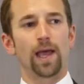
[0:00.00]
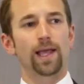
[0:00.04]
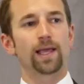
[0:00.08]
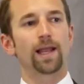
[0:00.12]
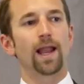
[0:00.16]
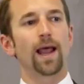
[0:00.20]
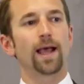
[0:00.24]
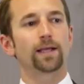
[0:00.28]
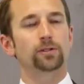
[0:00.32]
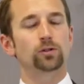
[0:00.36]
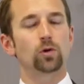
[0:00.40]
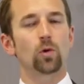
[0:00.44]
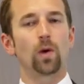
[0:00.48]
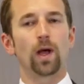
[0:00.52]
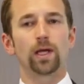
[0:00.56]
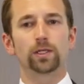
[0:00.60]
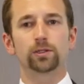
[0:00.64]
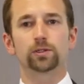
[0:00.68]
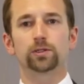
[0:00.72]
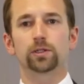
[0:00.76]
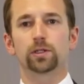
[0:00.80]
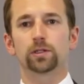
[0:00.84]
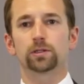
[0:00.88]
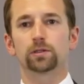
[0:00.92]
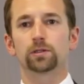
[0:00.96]
I can ask
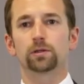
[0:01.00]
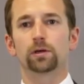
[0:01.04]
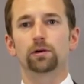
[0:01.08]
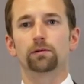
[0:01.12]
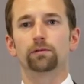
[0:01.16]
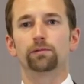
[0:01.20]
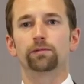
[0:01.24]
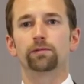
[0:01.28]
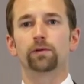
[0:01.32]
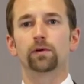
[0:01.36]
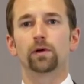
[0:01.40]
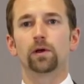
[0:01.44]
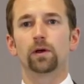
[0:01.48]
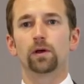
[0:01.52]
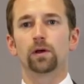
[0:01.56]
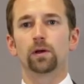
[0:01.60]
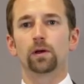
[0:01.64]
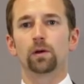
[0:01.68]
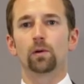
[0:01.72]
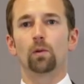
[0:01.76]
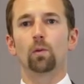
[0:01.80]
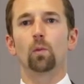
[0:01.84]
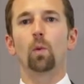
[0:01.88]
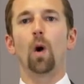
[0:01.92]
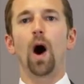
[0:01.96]
questions of
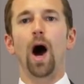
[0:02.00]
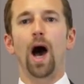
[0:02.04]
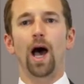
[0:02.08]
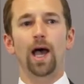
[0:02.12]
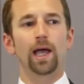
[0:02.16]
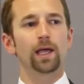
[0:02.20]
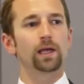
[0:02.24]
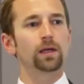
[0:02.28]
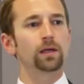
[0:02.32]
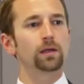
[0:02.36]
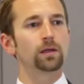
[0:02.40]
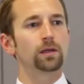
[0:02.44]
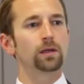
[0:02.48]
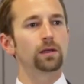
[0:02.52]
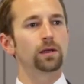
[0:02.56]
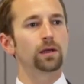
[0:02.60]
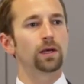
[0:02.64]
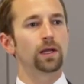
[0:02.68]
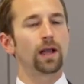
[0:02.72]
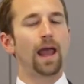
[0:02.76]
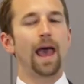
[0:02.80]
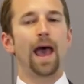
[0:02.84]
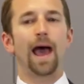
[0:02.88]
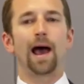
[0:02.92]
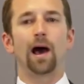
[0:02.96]
why
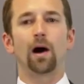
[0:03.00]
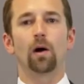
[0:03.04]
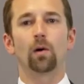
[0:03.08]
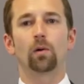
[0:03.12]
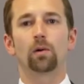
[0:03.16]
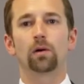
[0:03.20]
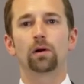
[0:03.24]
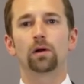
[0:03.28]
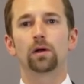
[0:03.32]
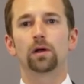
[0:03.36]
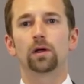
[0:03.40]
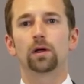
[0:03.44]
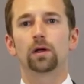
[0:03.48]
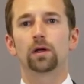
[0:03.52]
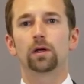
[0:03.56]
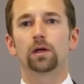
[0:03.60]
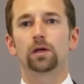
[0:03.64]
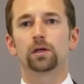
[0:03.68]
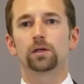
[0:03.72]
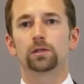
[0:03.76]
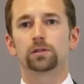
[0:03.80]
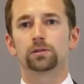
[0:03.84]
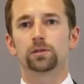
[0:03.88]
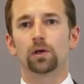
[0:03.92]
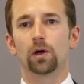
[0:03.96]
and how.
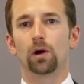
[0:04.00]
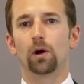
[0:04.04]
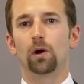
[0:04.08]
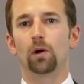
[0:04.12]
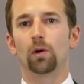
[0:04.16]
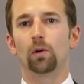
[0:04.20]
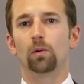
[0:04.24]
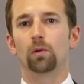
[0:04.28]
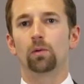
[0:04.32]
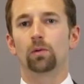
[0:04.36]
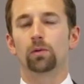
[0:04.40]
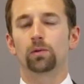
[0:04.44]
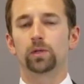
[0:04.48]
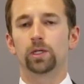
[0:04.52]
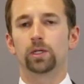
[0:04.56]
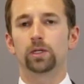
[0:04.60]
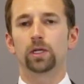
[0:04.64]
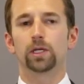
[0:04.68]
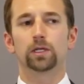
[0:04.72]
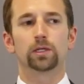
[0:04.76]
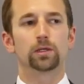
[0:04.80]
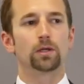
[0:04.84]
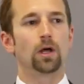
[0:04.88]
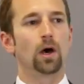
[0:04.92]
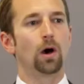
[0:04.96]
So you
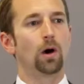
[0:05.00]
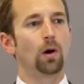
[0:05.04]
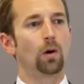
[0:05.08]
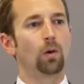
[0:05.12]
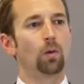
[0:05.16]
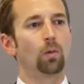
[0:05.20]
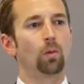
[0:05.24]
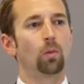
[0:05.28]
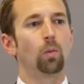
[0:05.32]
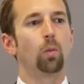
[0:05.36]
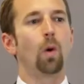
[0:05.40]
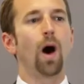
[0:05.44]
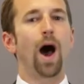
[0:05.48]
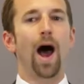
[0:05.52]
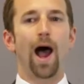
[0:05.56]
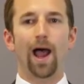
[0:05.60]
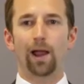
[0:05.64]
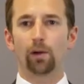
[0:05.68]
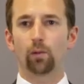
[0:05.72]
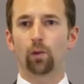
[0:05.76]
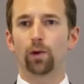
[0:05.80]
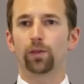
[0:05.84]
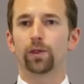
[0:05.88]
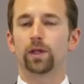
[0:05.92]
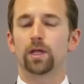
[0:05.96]
need to know
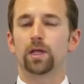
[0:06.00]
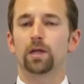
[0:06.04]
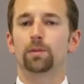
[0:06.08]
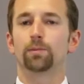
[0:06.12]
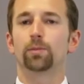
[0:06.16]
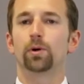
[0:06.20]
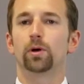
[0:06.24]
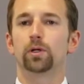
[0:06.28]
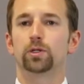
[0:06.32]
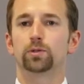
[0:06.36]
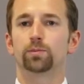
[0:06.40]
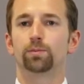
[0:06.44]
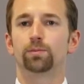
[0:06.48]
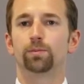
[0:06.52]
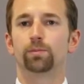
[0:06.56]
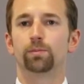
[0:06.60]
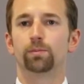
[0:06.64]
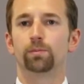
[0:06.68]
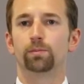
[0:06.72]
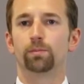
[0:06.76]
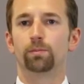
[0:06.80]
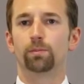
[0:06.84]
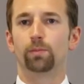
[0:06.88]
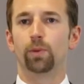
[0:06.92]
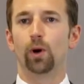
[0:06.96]
why were the inputs
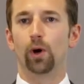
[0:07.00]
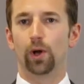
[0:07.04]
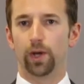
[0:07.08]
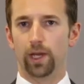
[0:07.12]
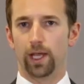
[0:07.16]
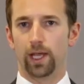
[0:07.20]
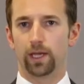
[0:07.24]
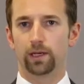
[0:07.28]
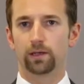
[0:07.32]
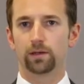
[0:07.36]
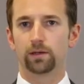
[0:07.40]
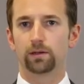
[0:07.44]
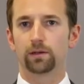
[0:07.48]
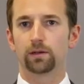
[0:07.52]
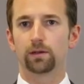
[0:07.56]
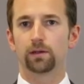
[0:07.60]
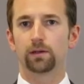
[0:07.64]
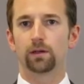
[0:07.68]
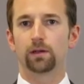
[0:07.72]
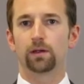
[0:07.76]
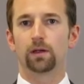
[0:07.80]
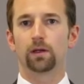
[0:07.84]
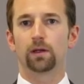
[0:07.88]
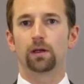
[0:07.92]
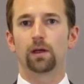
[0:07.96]
put in
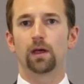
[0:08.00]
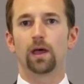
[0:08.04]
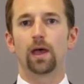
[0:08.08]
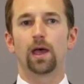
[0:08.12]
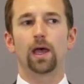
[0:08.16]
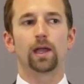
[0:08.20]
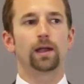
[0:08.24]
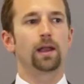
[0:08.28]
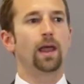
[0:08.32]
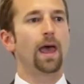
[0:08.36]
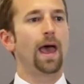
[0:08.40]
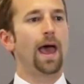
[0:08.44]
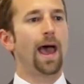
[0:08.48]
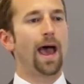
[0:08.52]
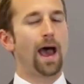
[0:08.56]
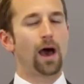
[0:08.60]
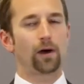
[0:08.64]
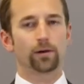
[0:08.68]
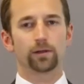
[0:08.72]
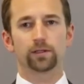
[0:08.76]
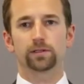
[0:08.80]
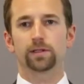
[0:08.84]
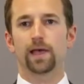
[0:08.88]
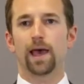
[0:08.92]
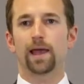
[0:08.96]
and
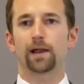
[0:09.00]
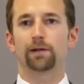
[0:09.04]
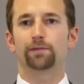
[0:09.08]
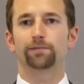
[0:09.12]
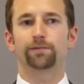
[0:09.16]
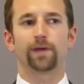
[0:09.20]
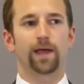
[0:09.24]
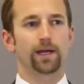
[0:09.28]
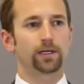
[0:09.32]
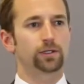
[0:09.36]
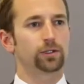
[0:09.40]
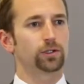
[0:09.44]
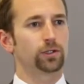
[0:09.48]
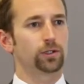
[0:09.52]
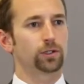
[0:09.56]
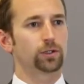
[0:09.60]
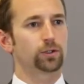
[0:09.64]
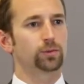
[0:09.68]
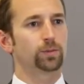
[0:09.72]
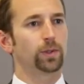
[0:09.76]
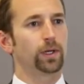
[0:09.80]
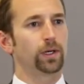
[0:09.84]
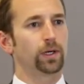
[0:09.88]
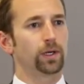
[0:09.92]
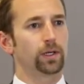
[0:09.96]
how does that affect your
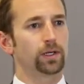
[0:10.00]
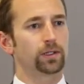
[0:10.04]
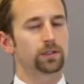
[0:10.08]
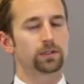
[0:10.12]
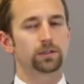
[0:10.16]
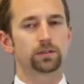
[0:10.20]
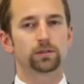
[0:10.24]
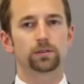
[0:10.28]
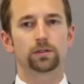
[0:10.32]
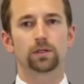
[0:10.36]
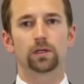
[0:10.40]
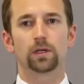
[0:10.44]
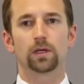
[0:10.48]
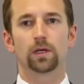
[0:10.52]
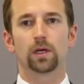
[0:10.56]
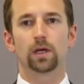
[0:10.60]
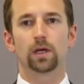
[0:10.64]
experience.